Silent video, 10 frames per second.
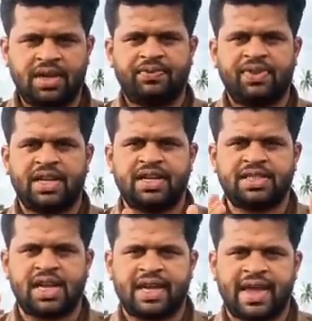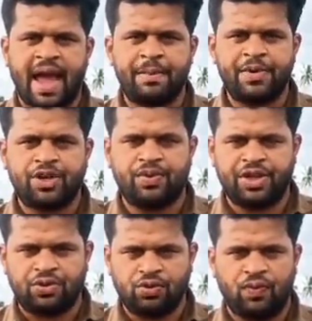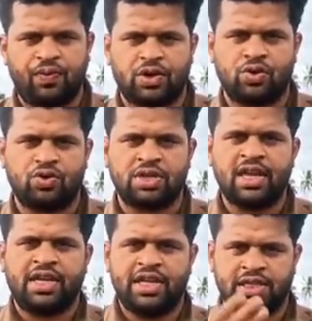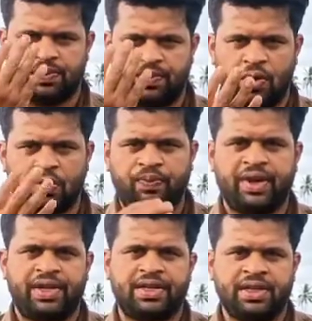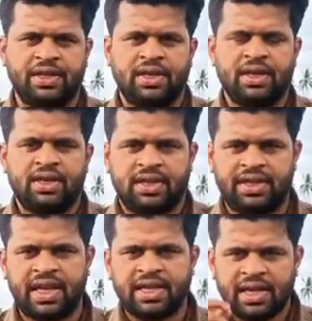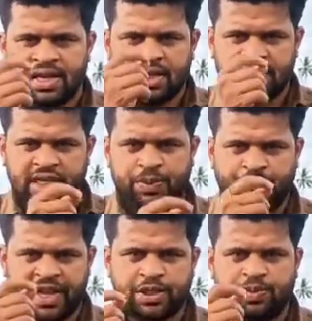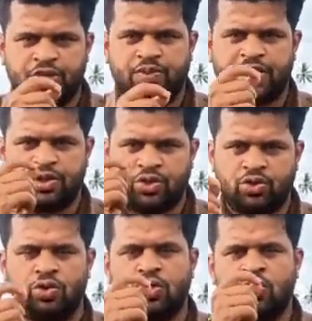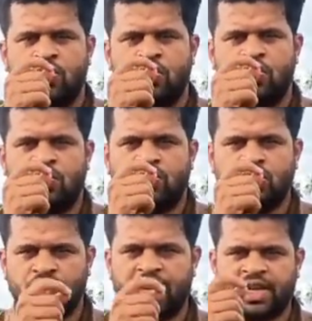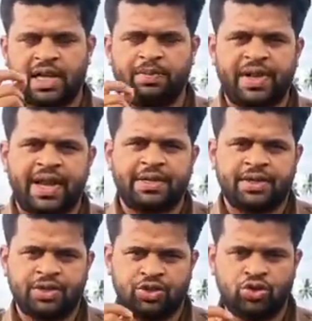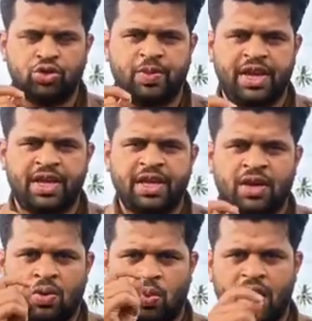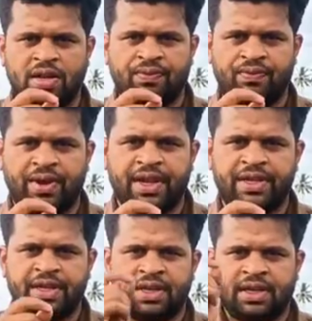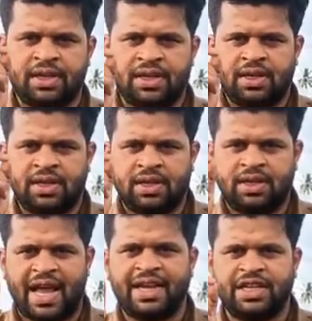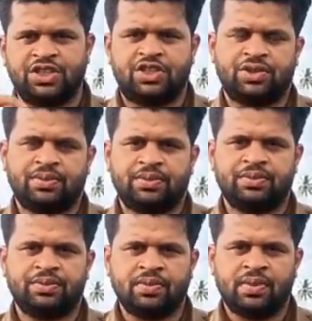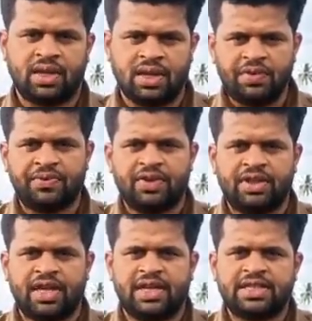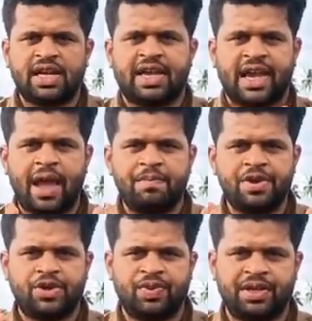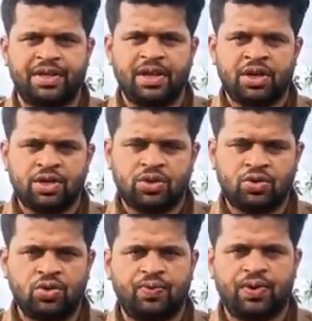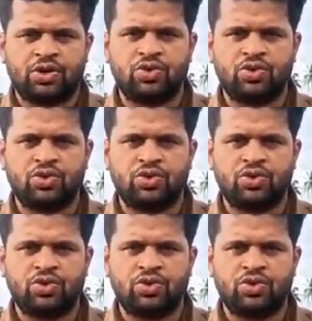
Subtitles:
If there is a gap between two furrows is 4 feet, then the space between two sugarcane plant should be 1 feet 9 inch. If there is a gap between two